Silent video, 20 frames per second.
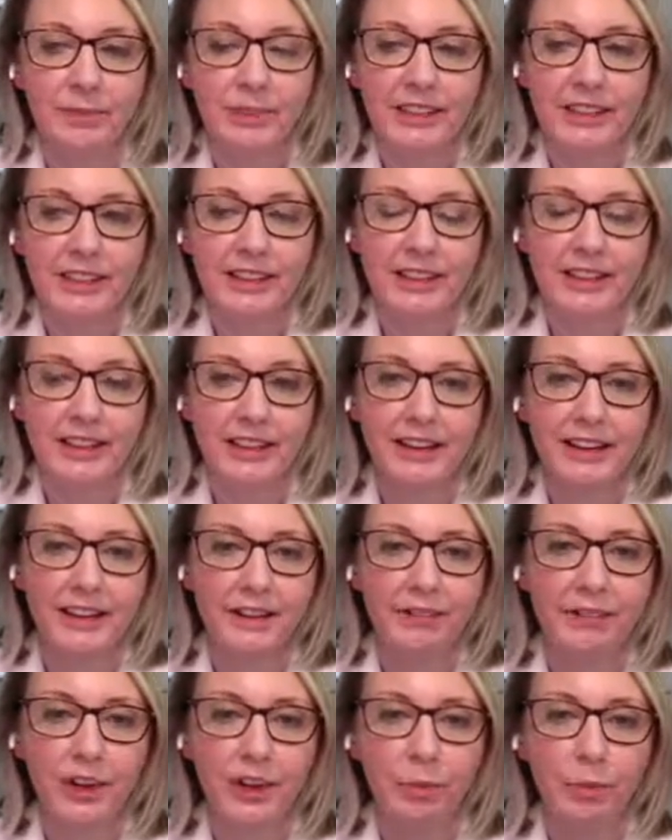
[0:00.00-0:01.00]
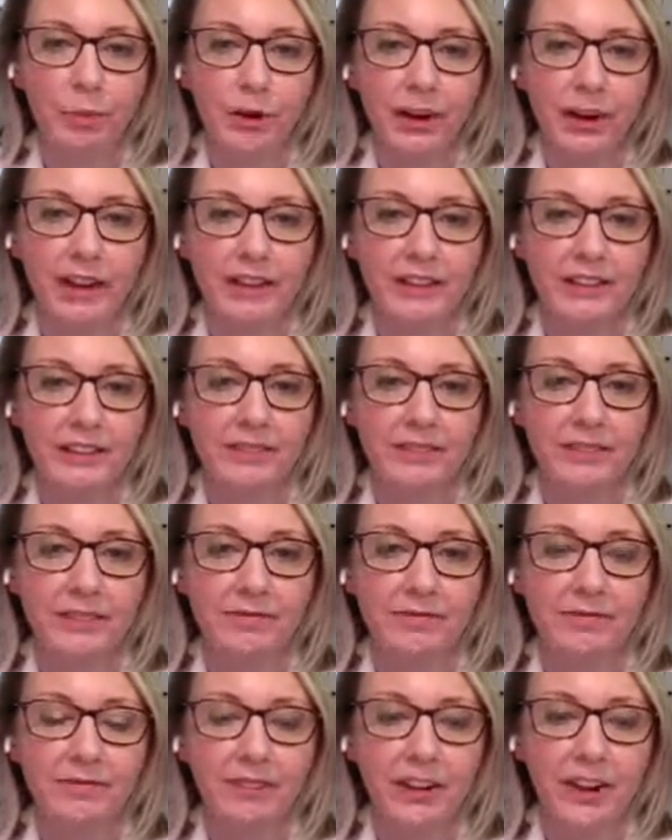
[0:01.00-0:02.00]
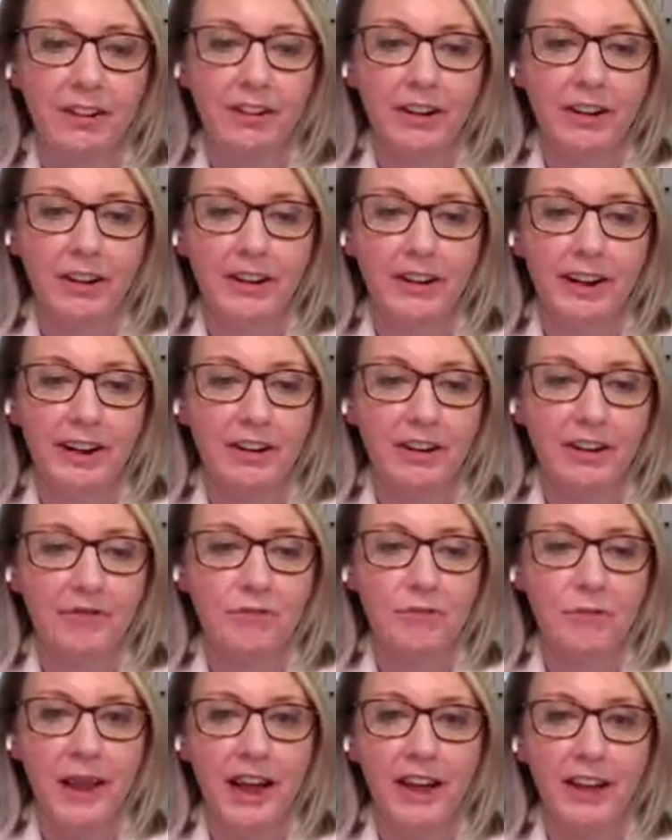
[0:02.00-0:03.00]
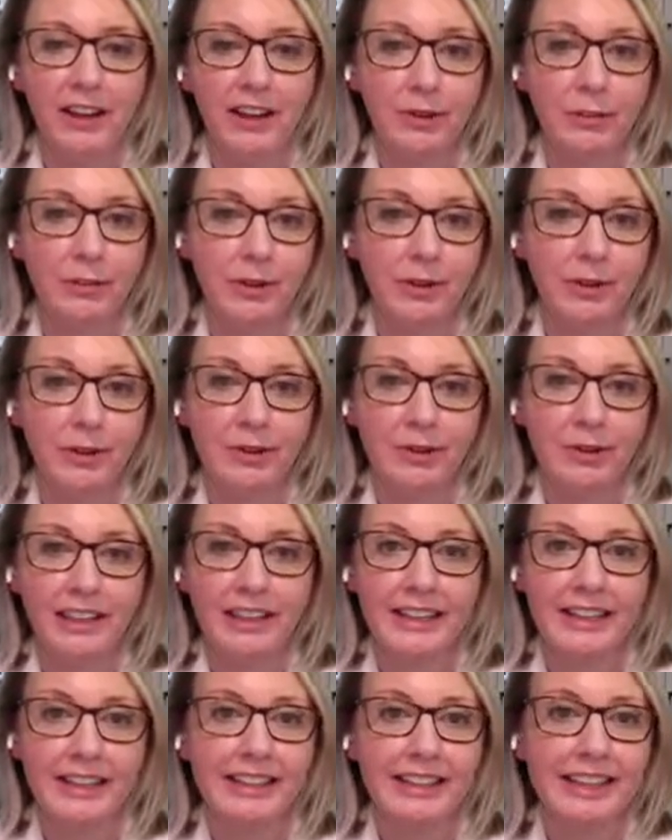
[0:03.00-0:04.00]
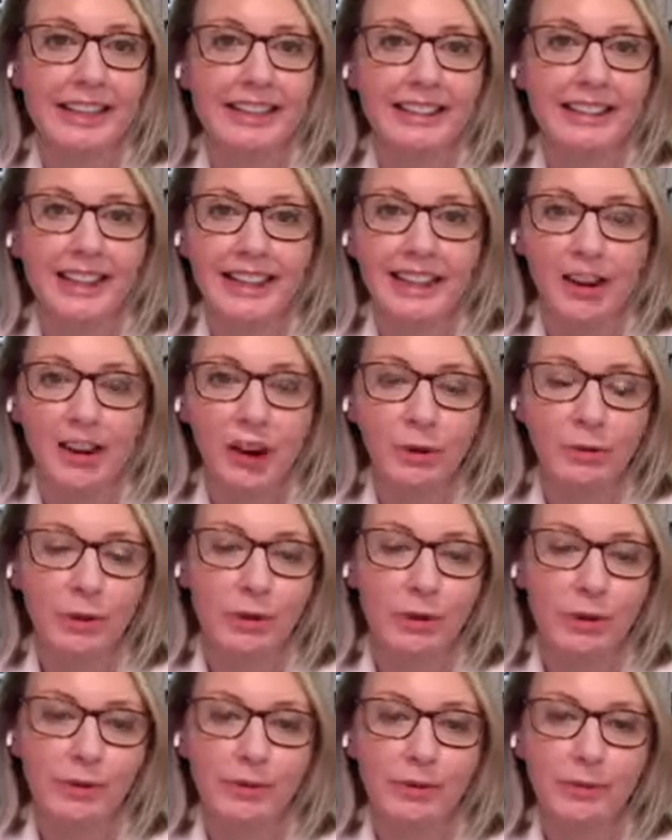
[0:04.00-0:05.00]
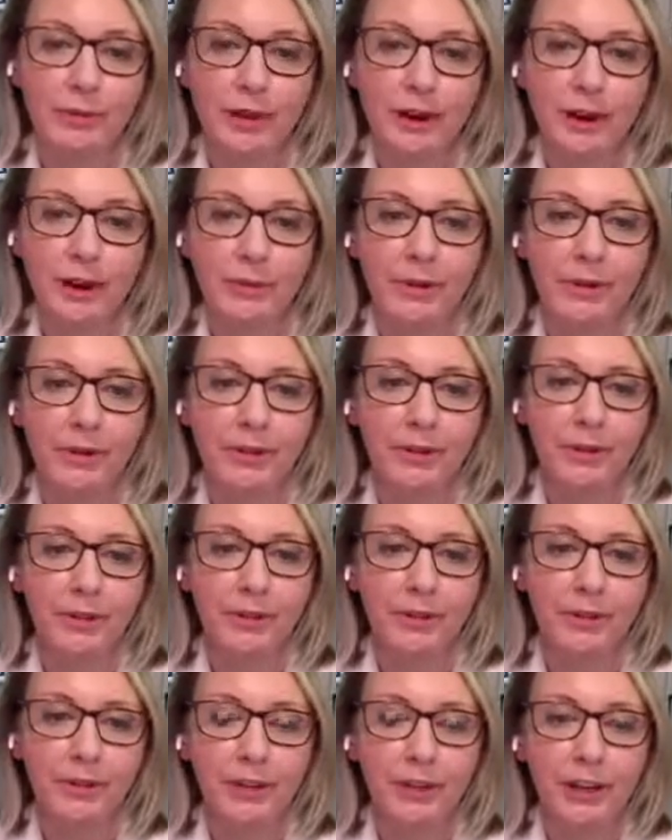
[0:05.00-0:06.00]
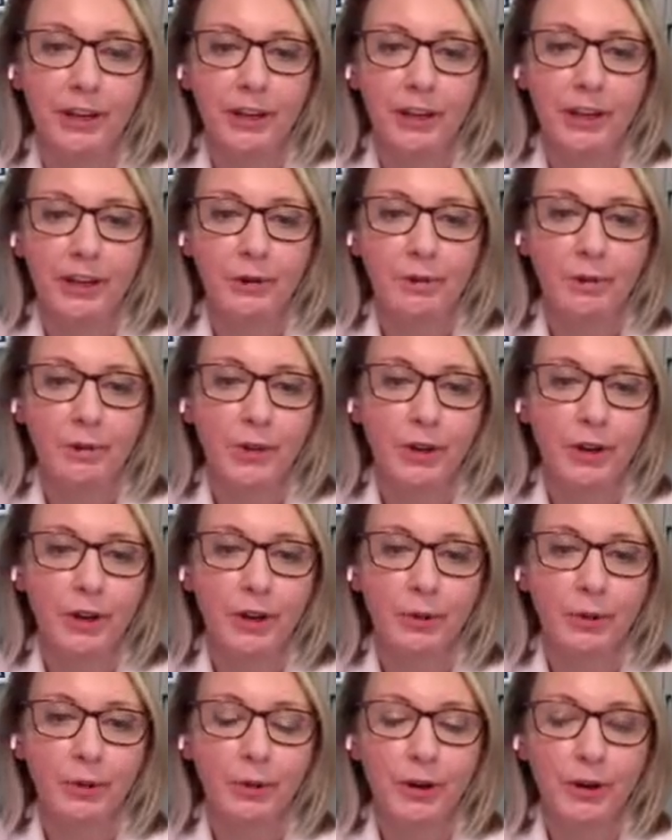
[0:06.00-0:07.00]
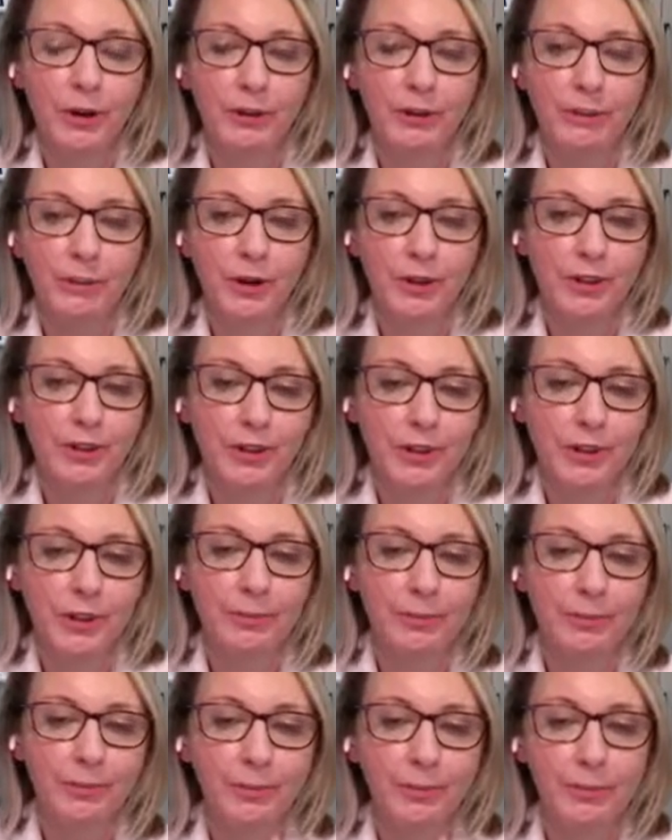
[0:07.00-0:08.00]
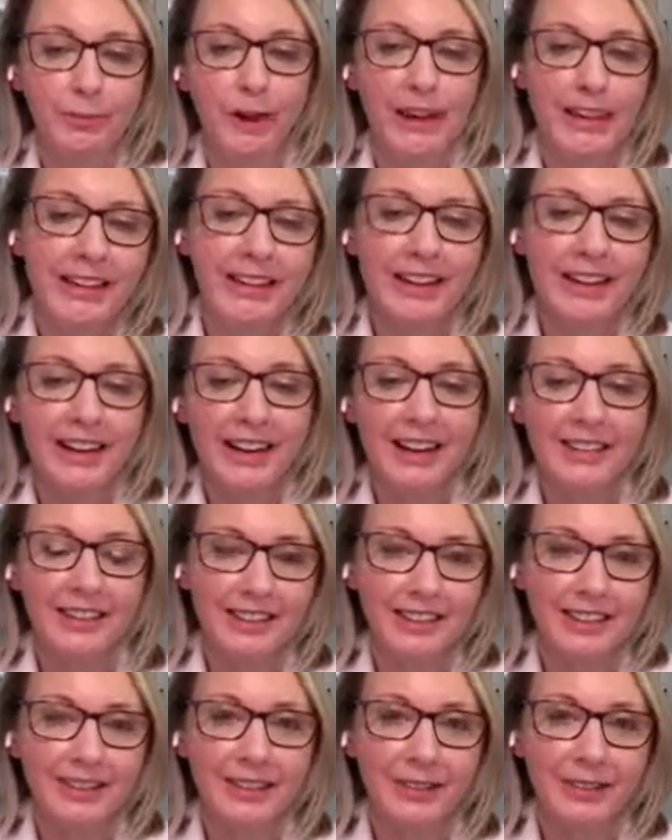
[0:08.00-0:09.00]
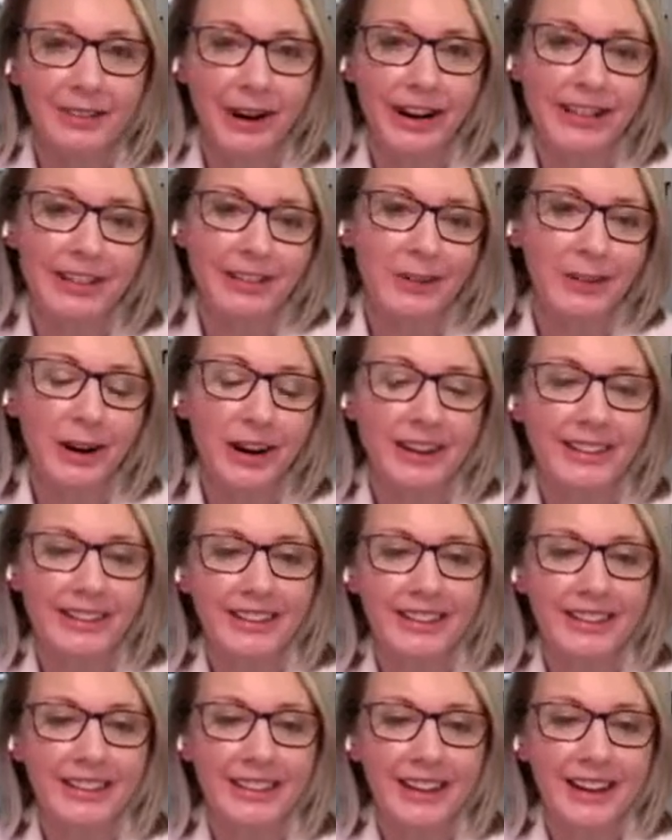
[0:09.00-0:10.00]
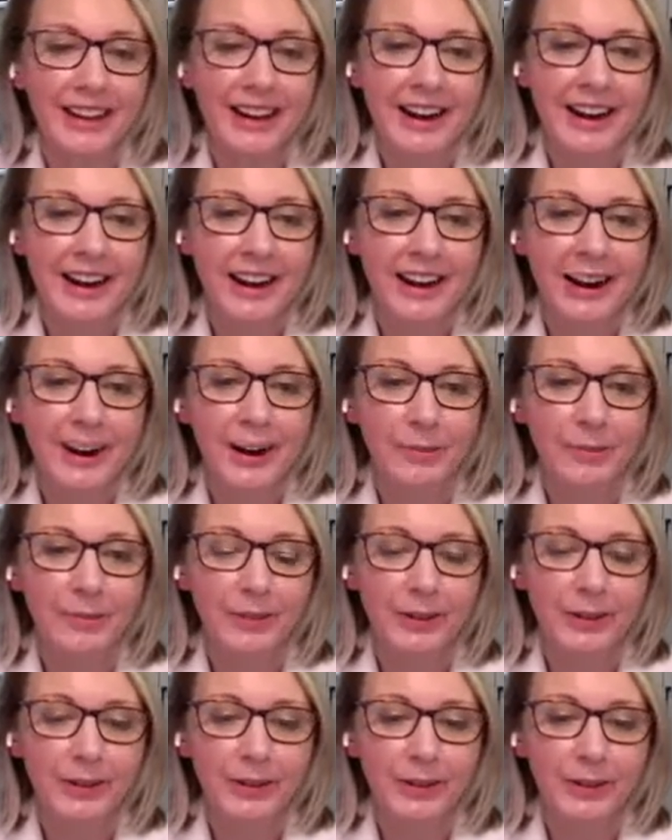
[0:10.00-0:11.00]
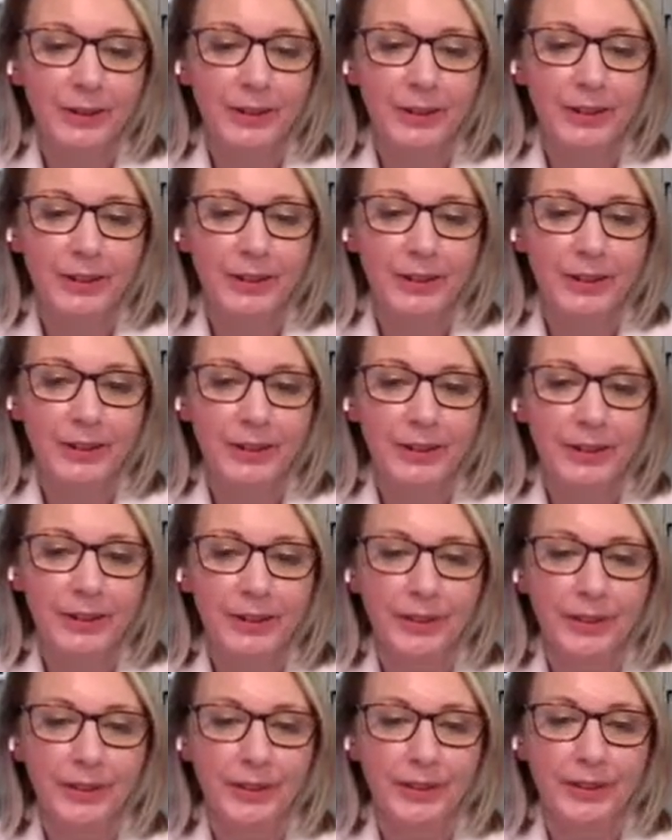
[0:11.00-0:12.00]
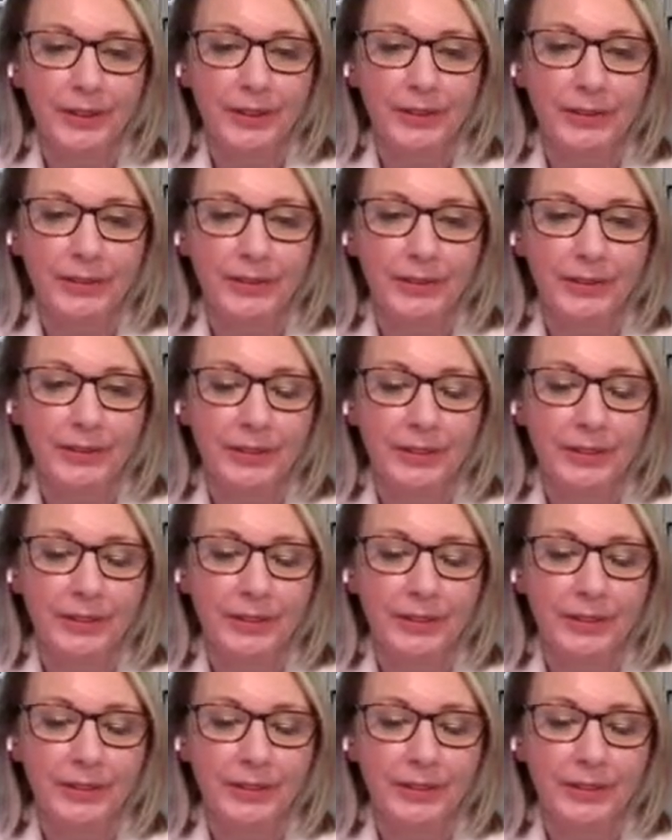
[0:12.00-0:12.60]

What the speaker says: we tend to think of their brain as very kind of malleable, like clay-like almost. You know, you more you push the brain connections in the right direction, you know, they're